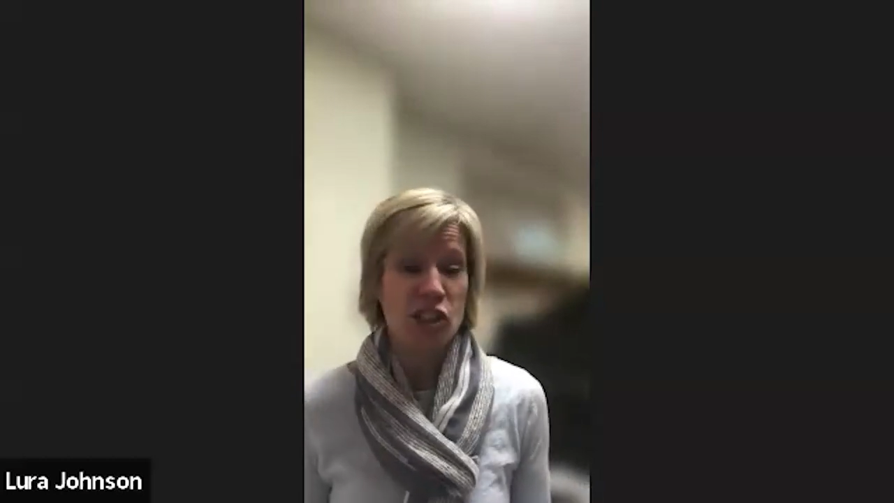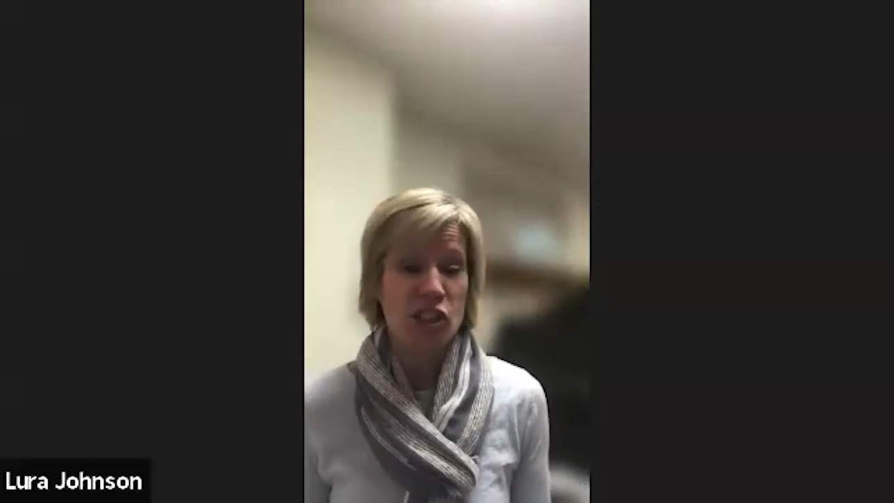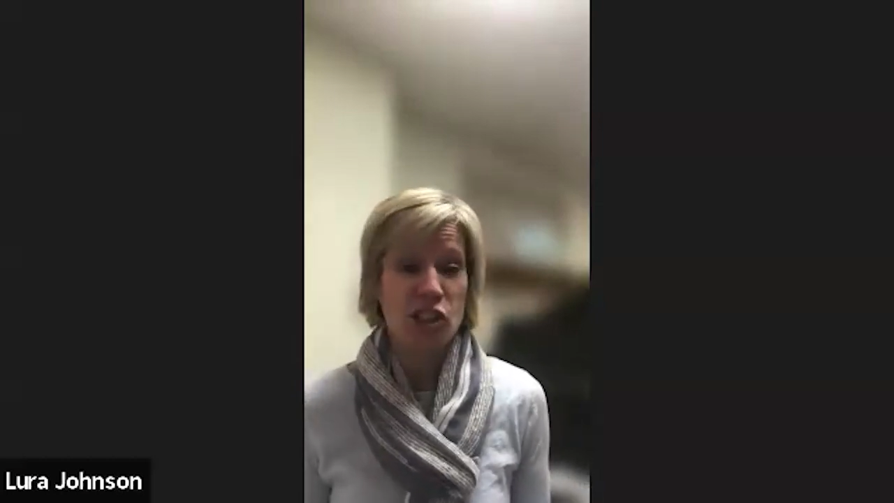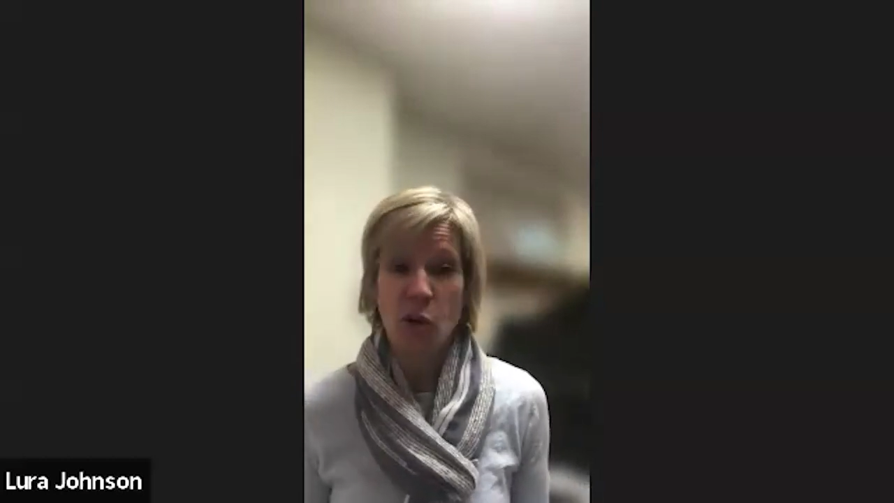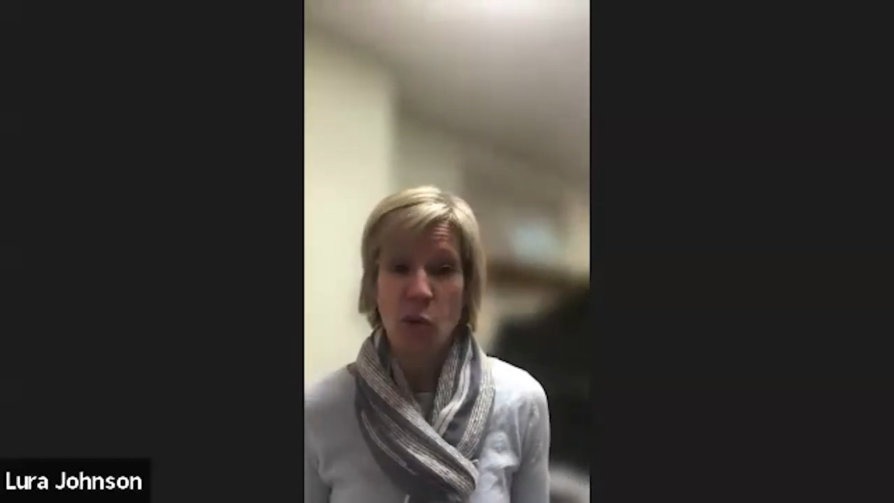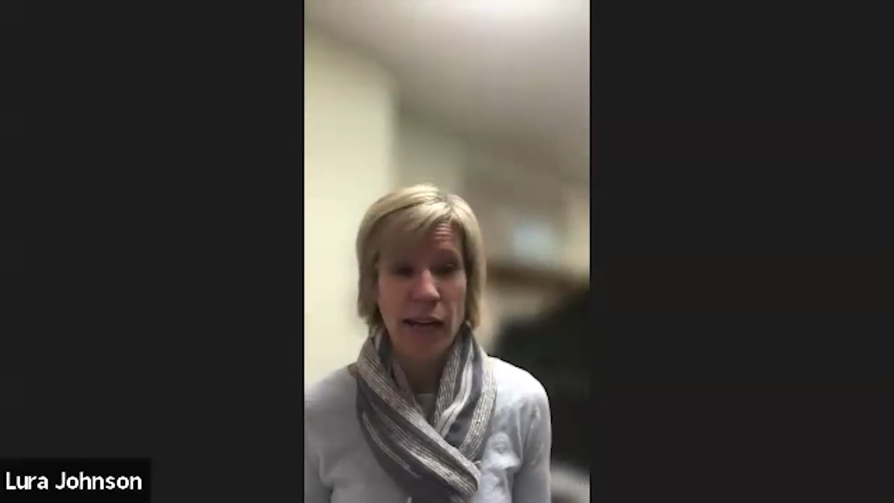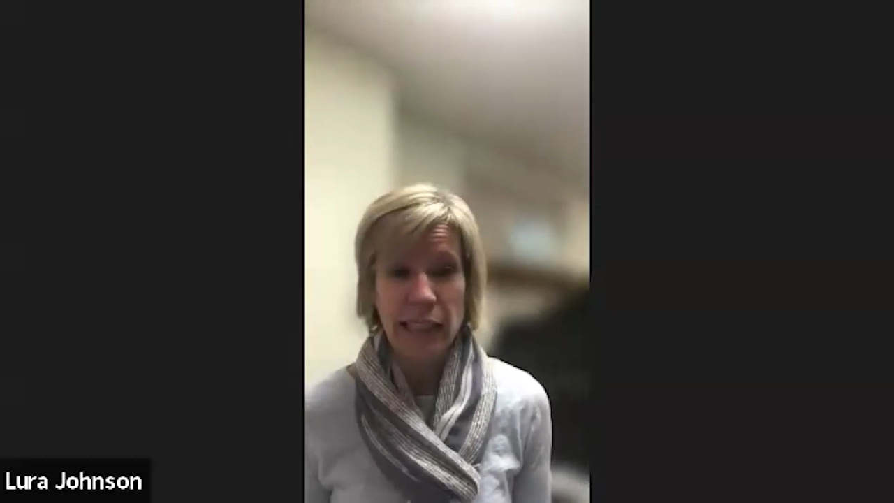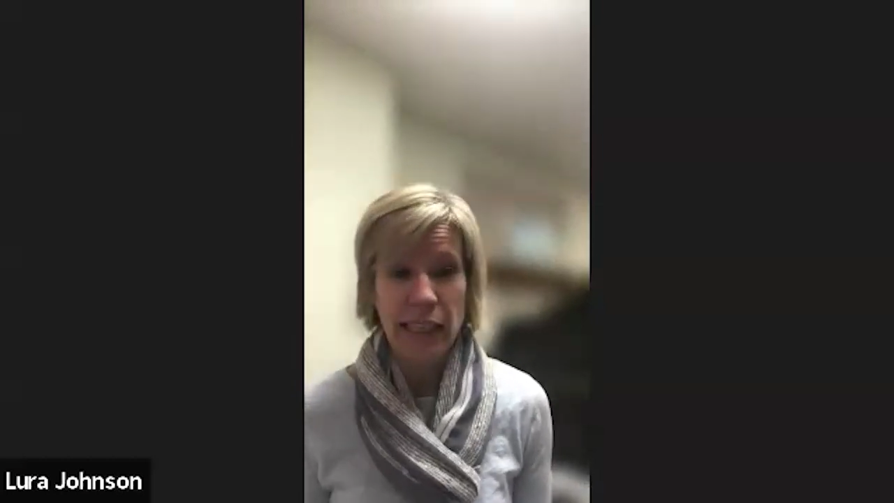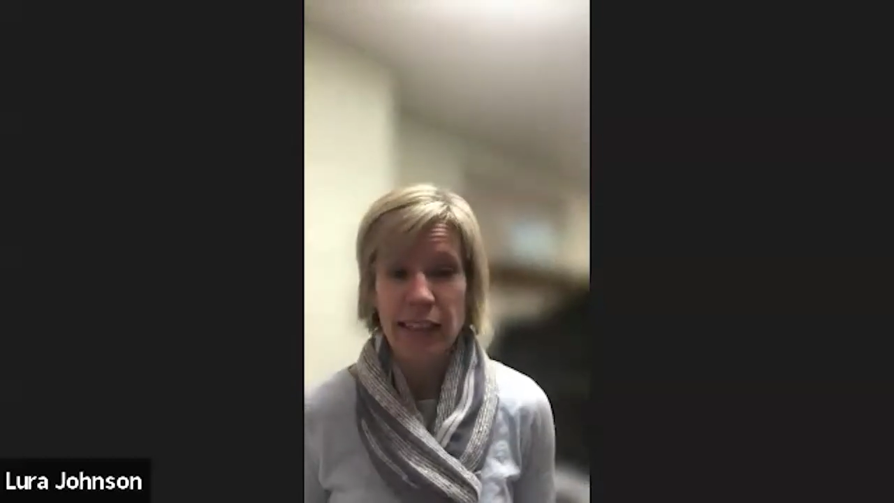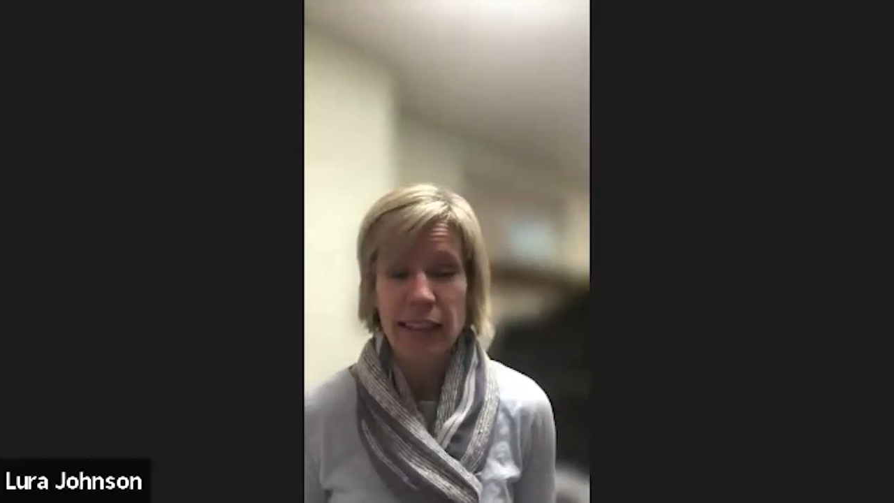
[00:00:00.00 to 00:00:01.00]
so
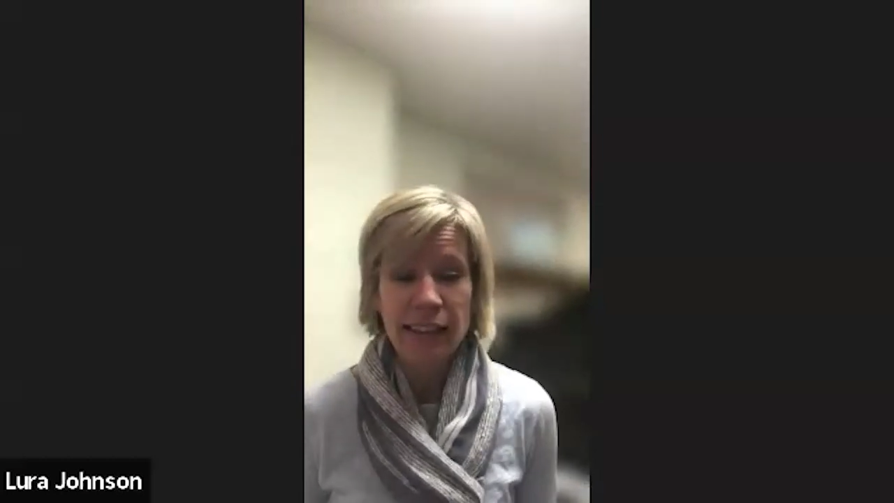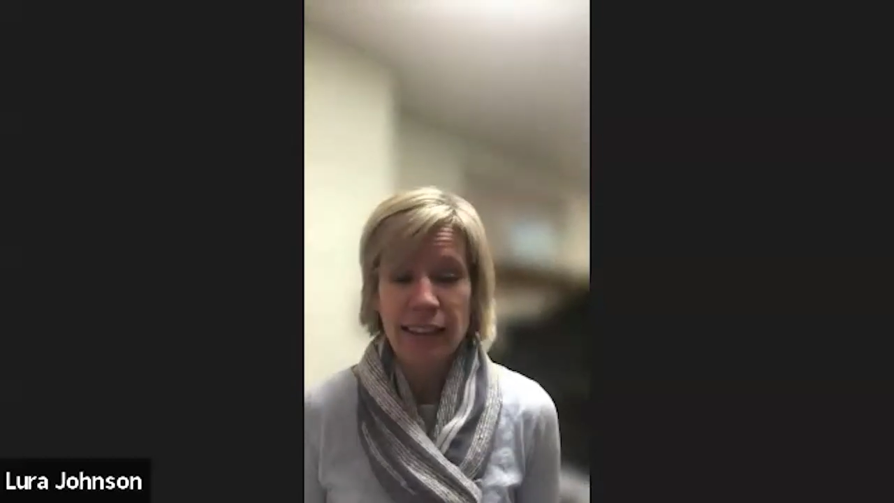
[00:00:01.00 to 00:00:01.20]
widely.